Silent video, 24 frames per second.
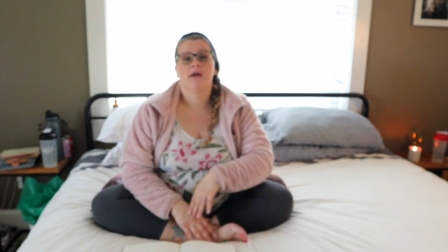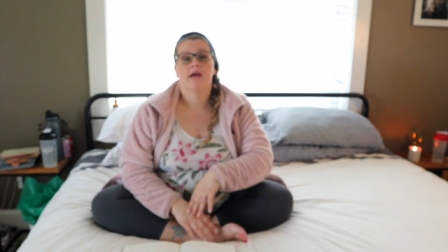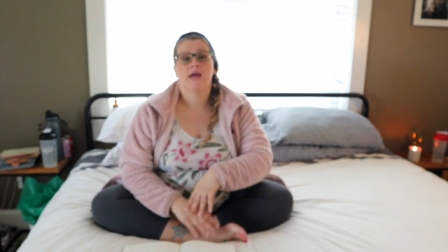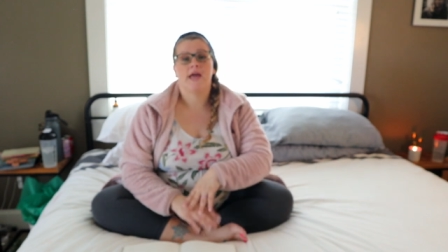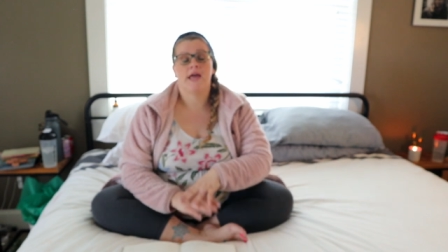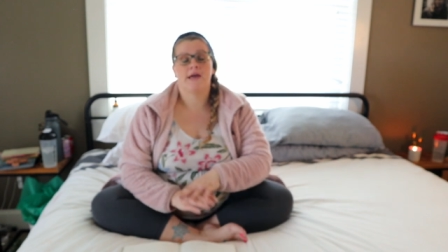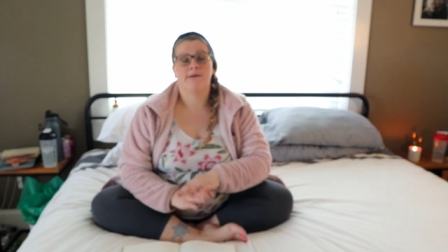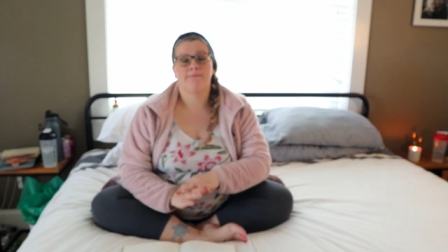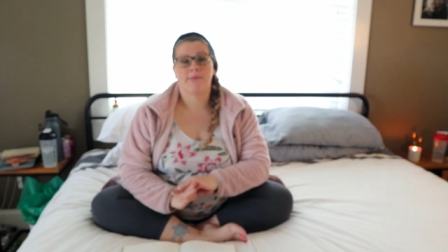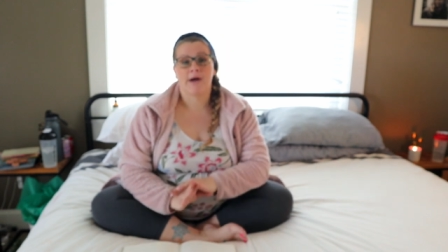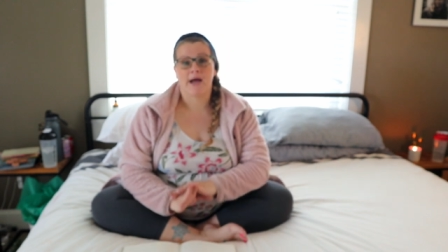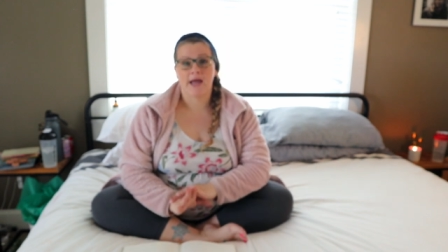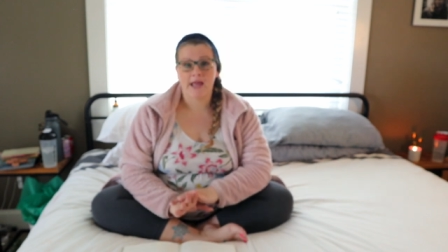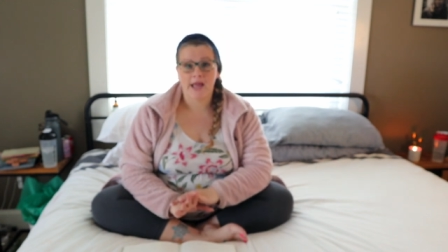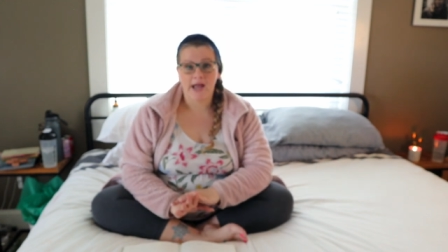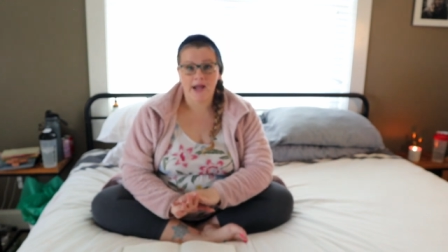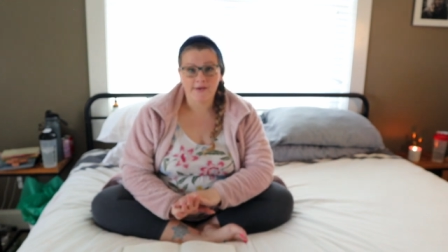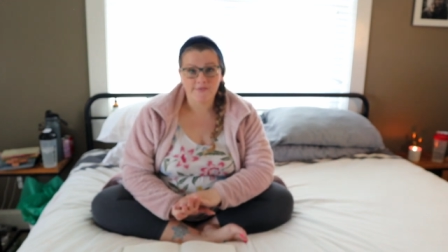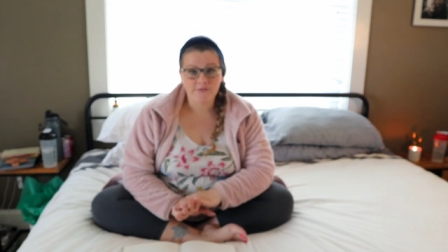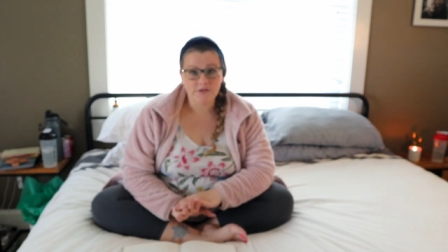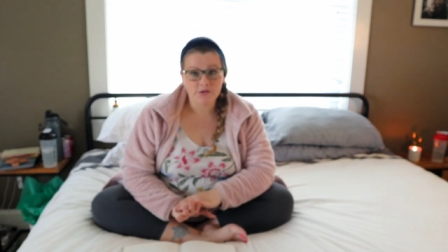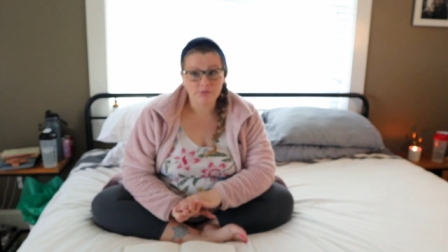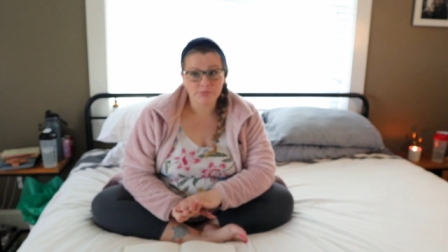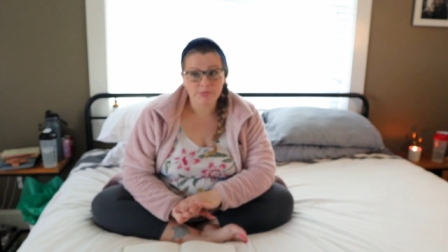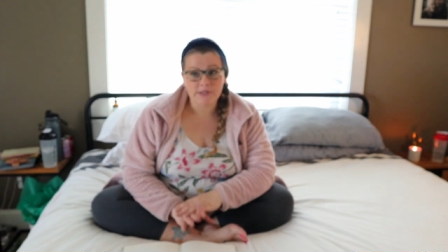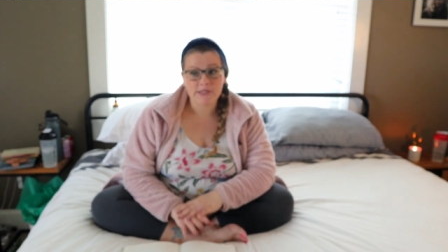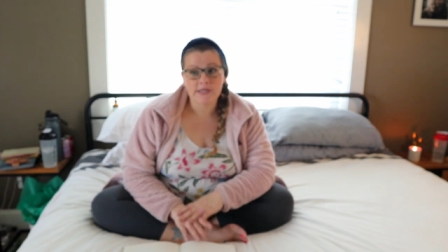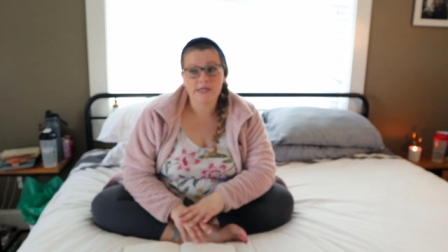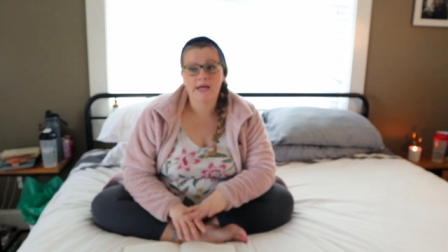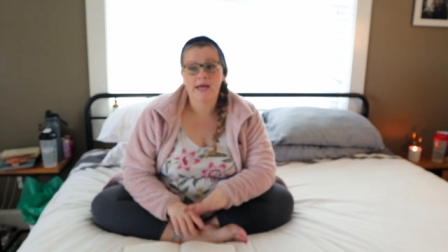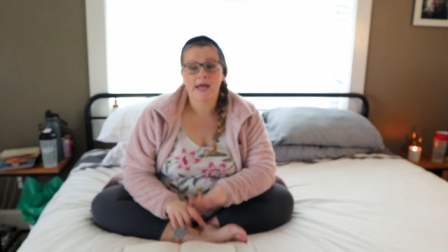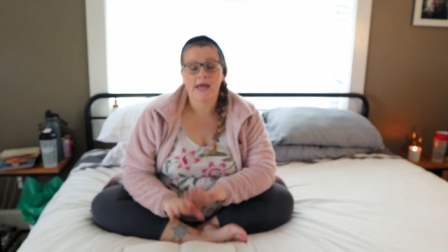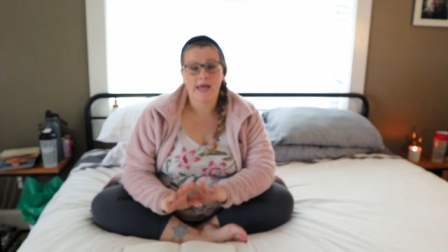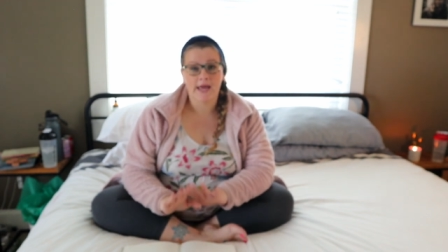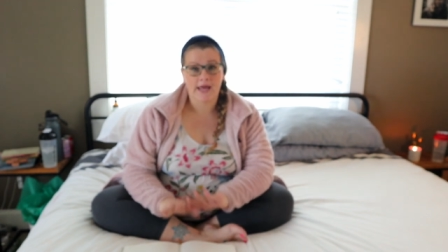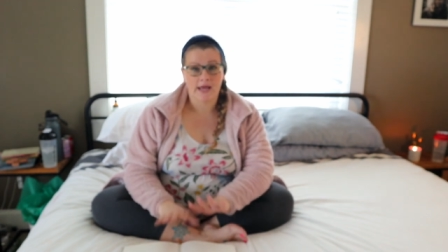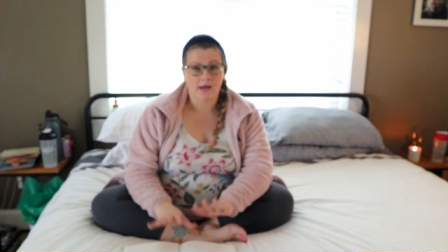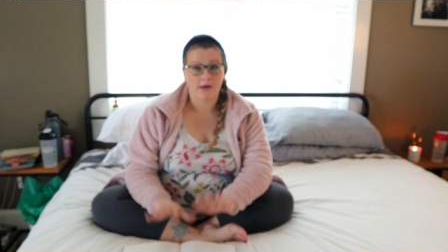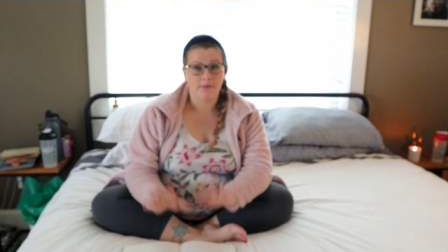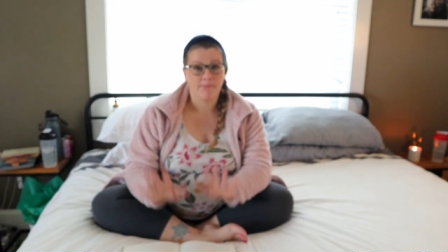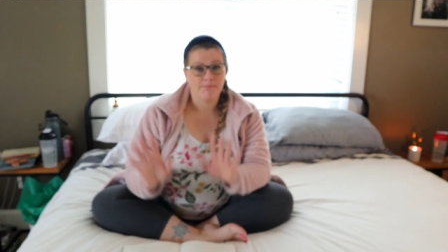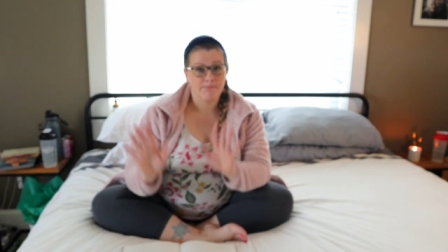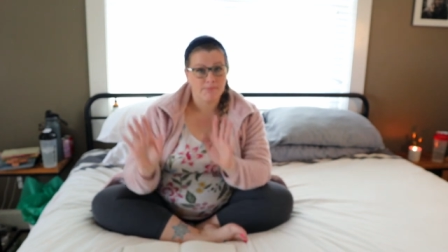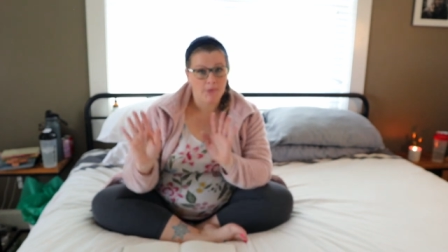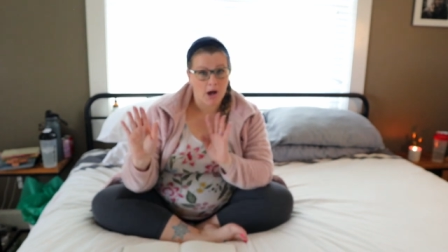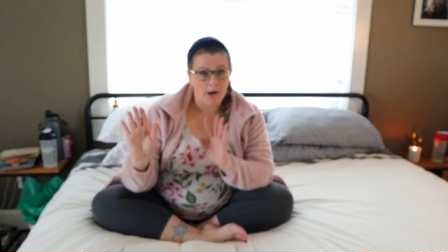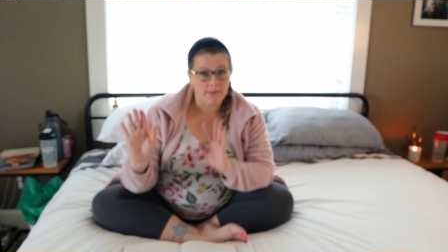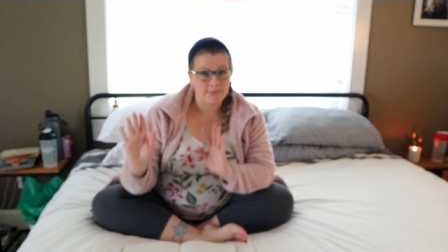It might have to be a, hey,
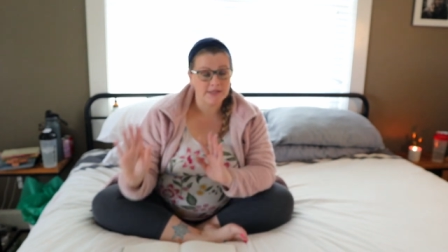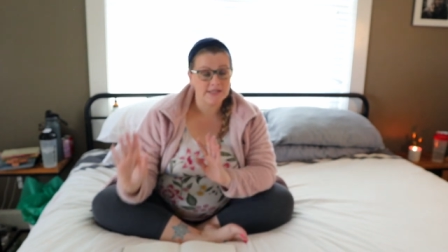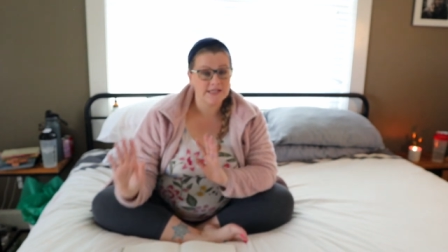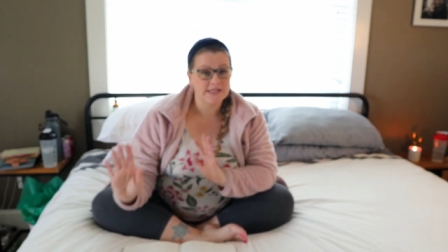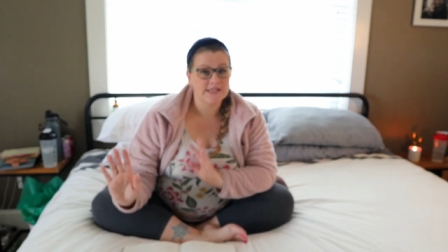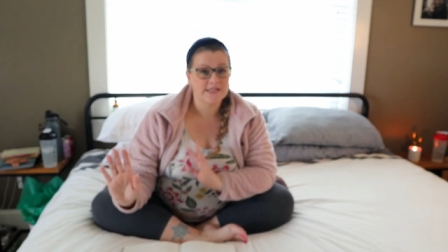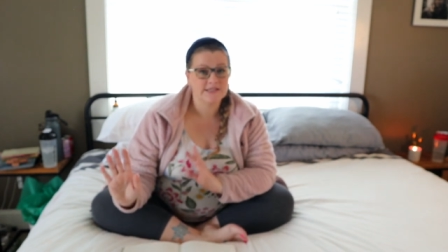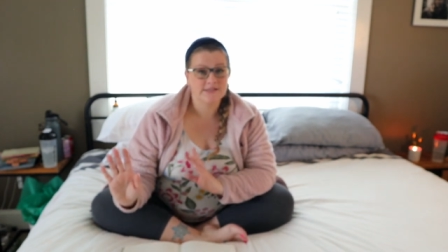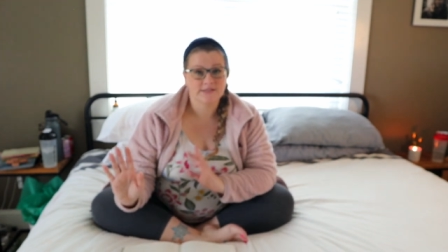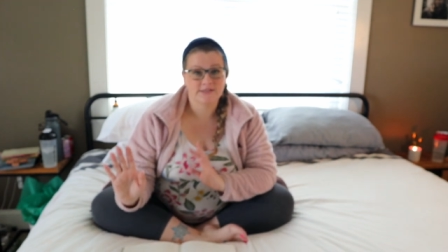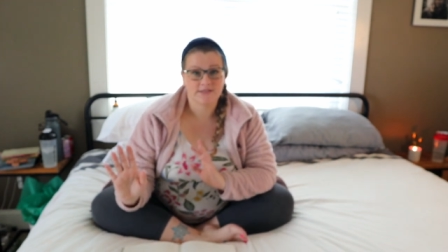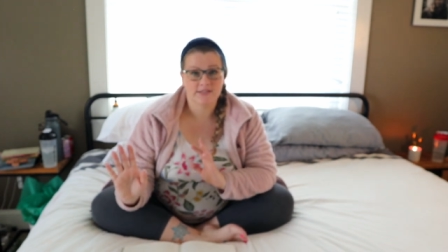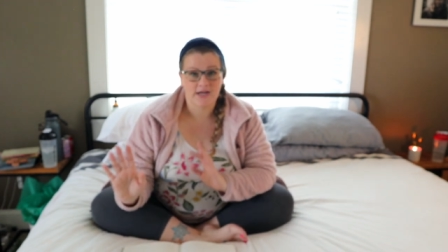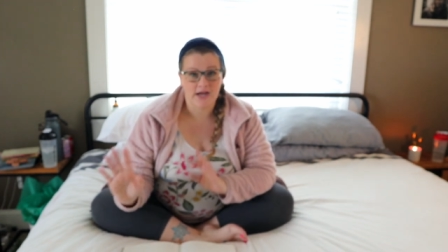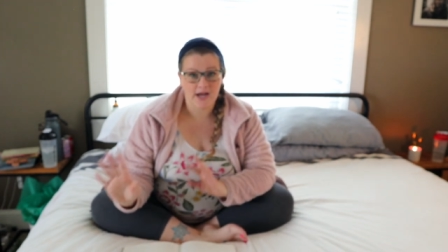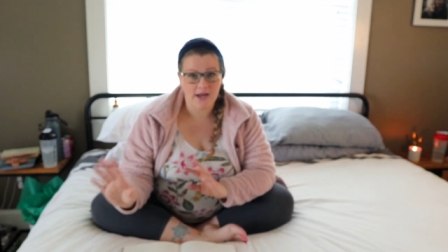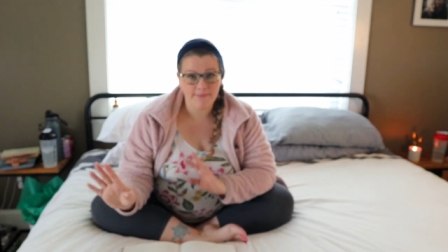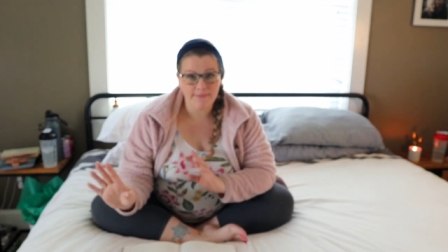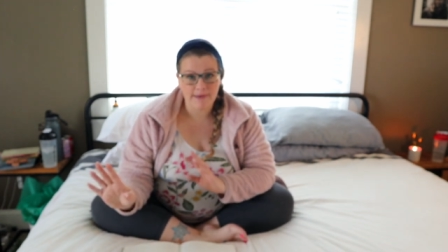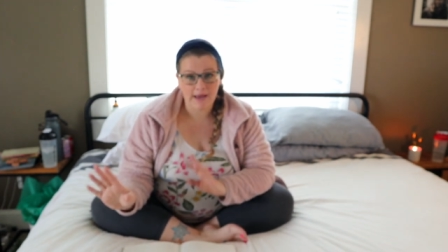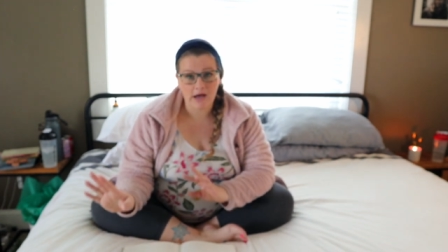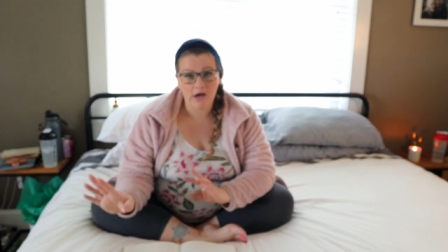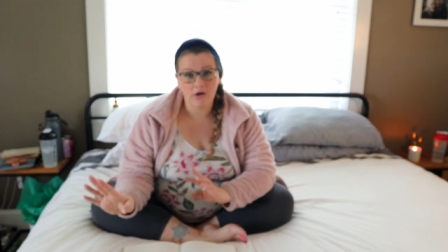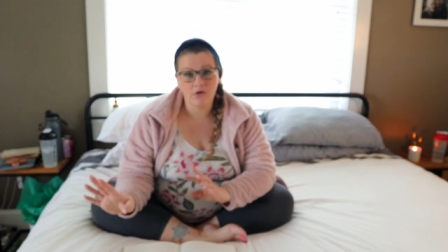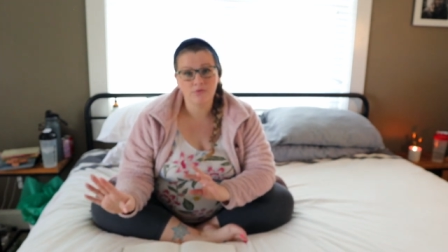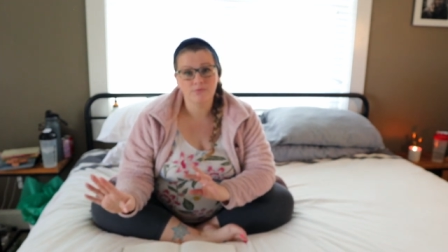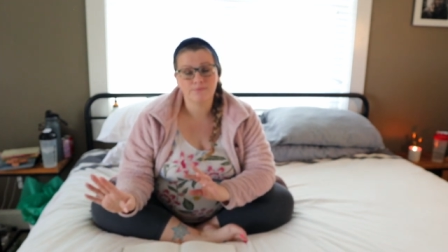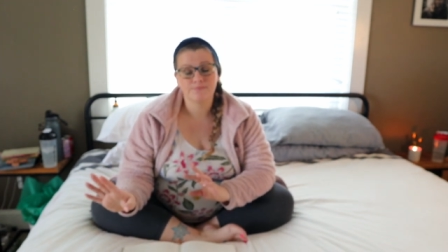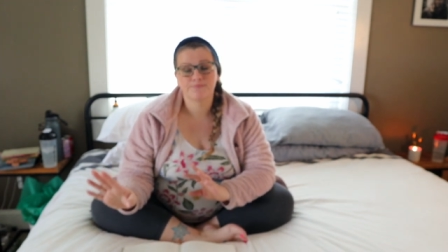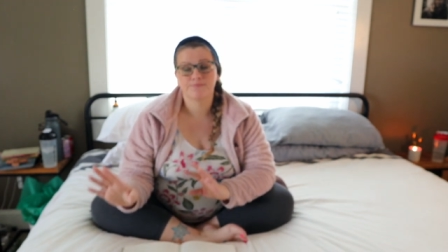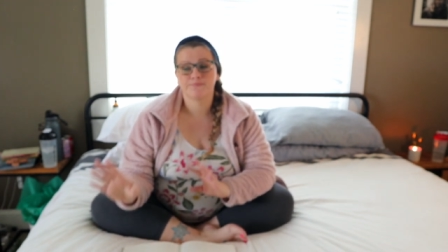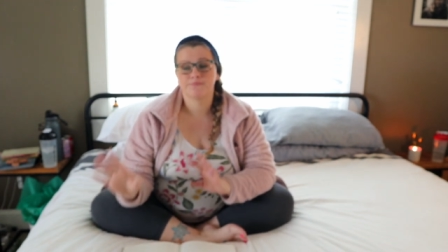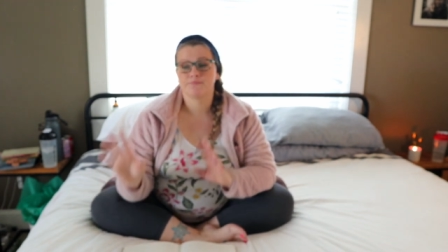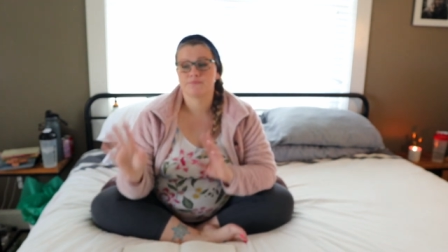mama needs a timeout.